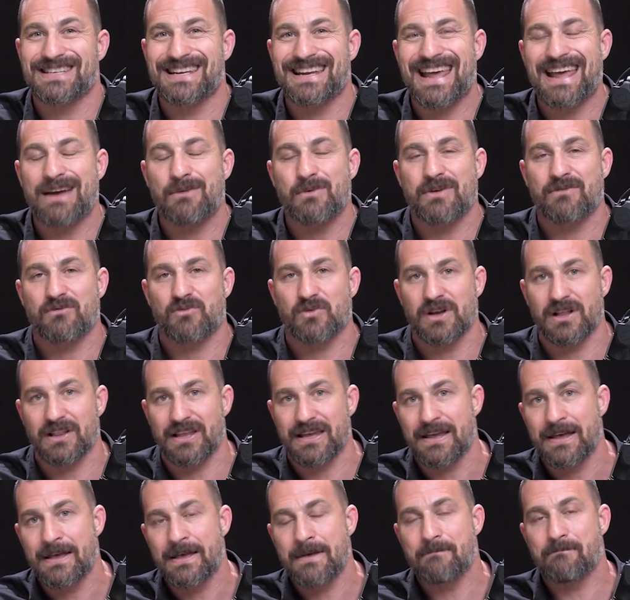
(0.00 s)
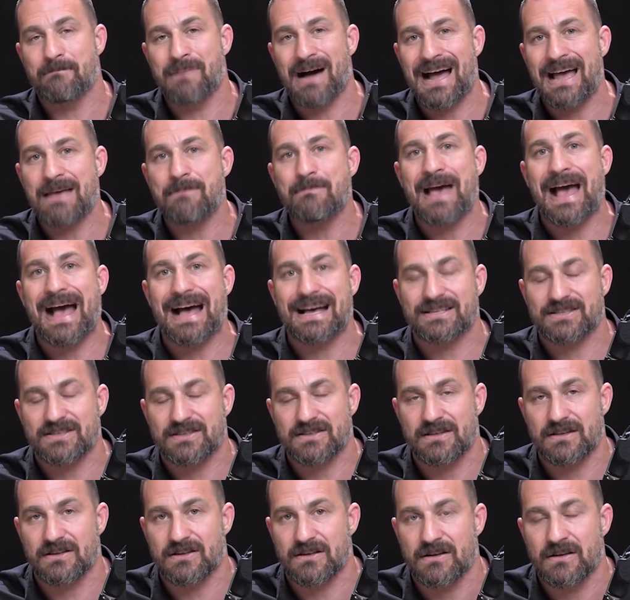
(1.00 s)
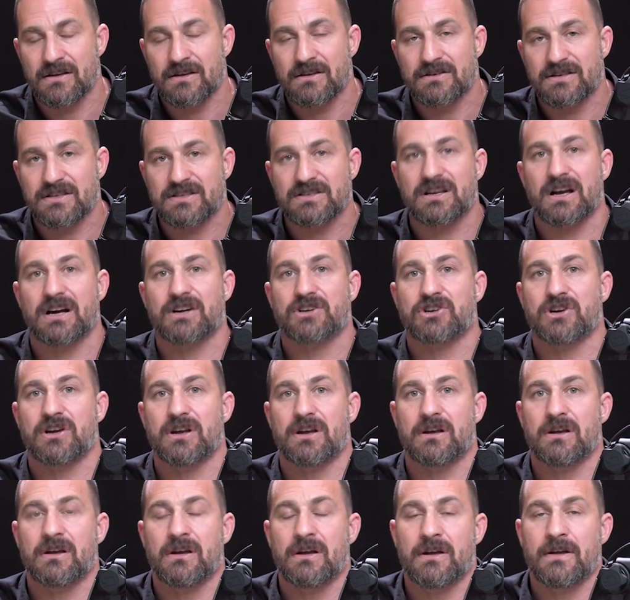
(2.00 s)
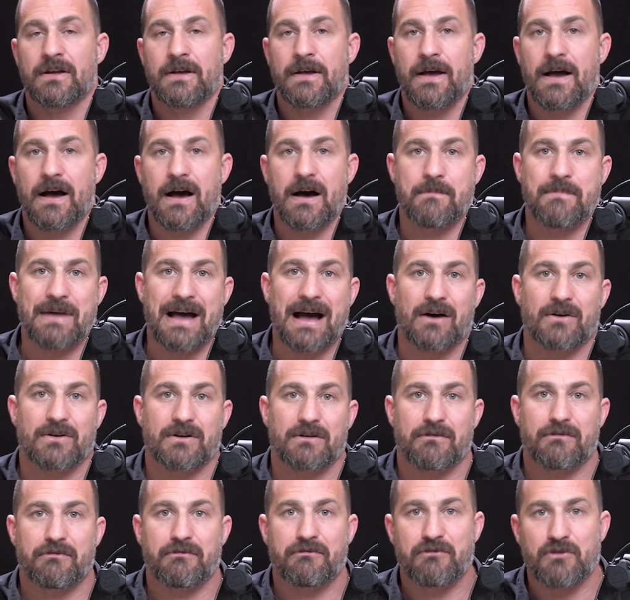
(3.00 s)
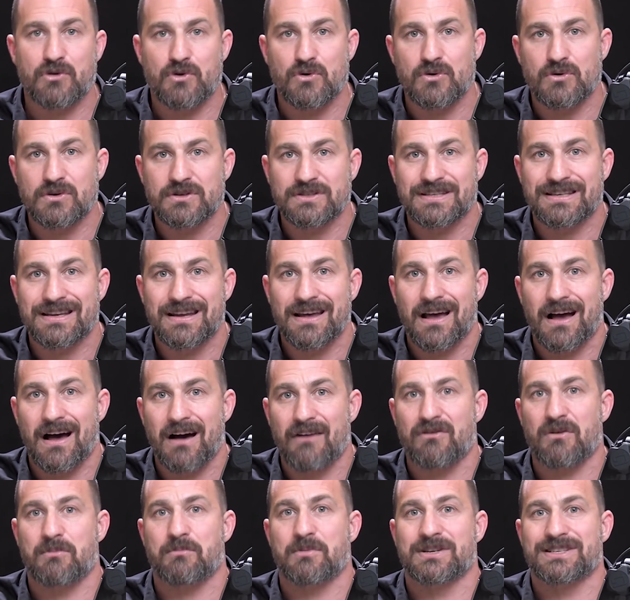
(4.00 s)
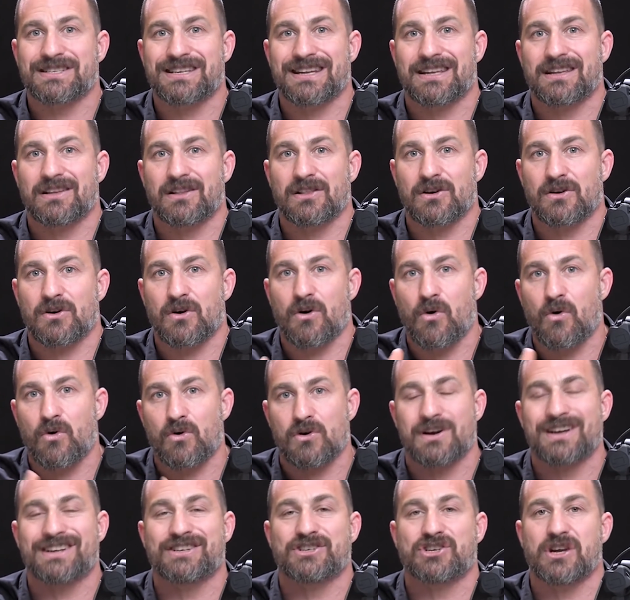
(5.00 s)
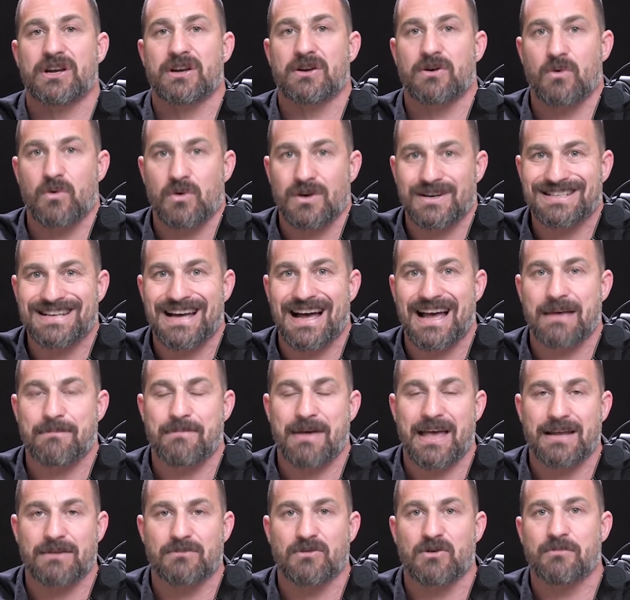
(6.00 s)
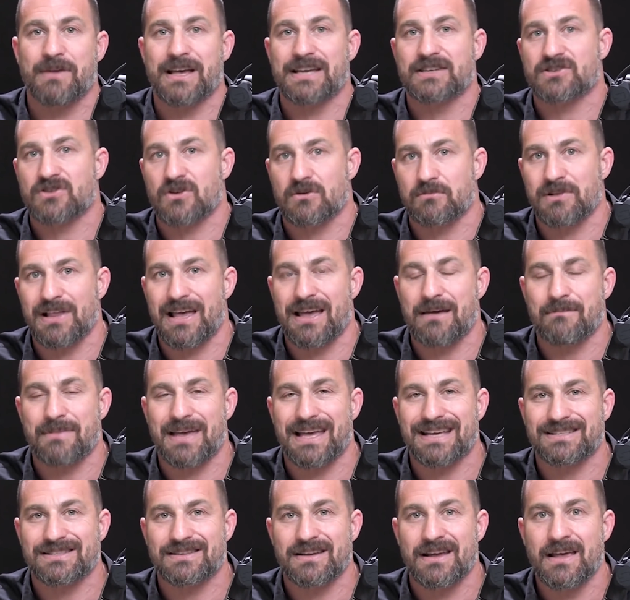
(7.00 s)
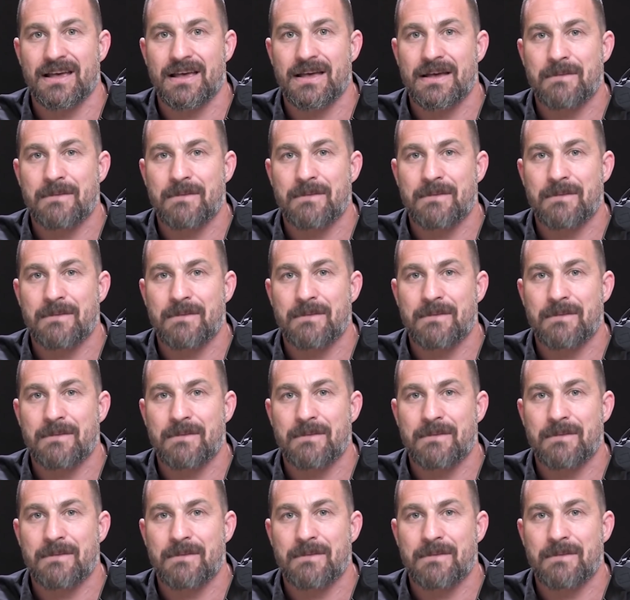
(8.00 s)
Today, we've really bypassed the discussion about foods of a particular origin or type, animal based or plant based.